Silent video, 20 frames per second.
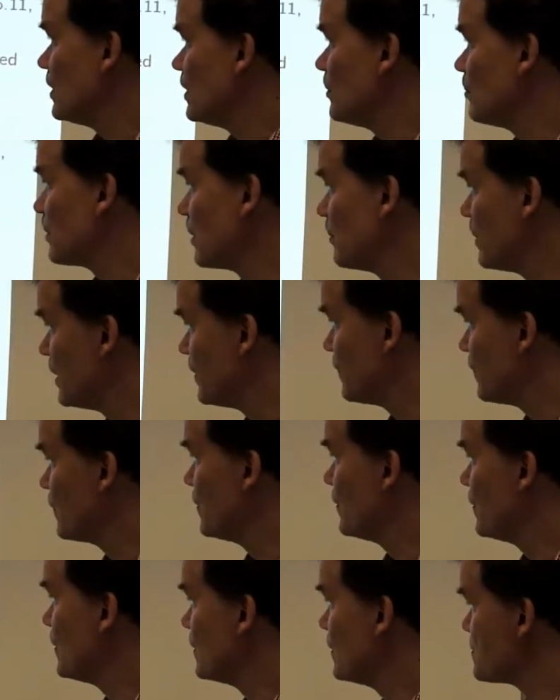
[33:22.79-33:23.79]
implement
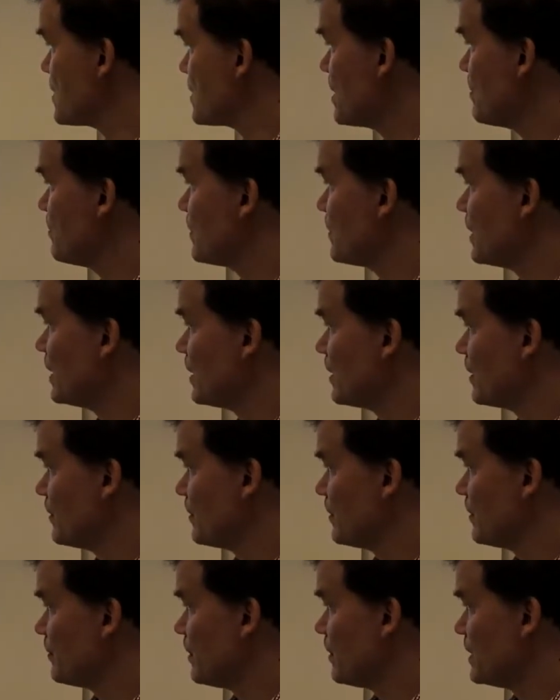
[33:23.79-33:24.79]
the same
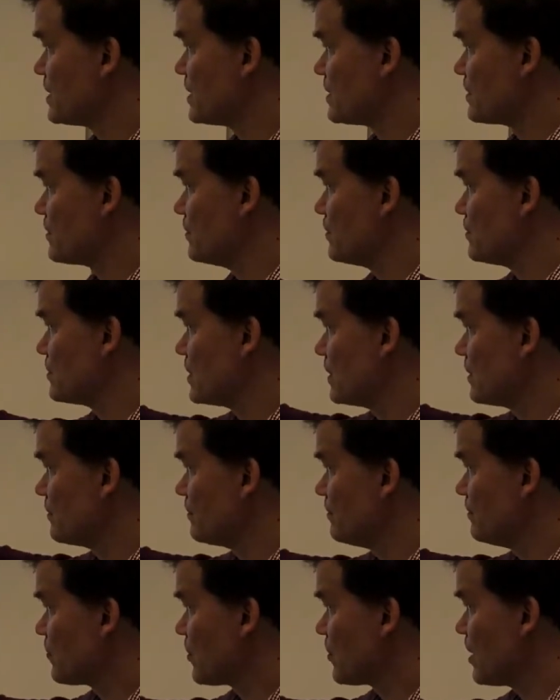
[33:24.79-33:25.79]
thing, but just using
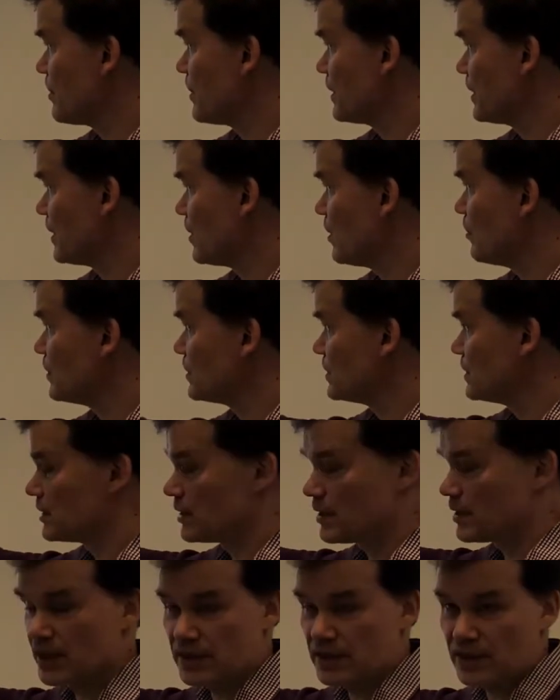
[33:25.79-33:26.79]
primal
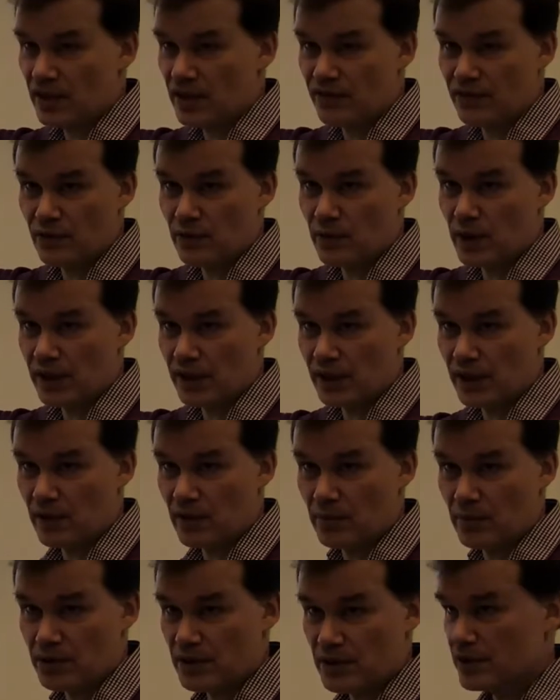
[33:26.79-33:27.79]
decomposition instead of dual
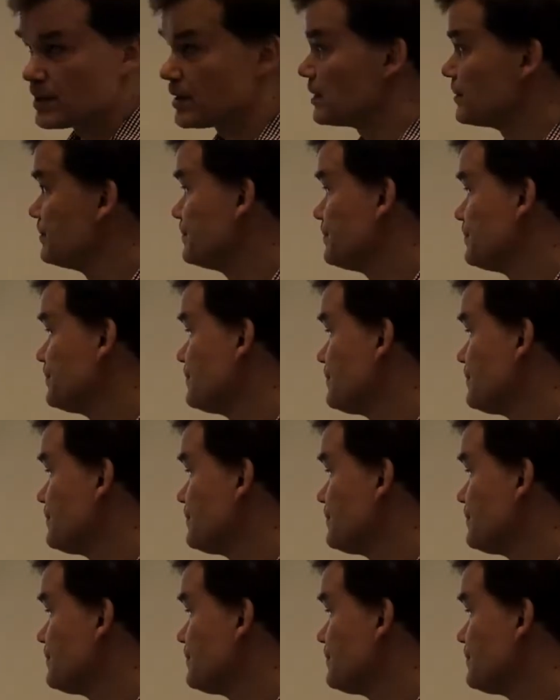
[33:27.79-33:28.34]
decomposition.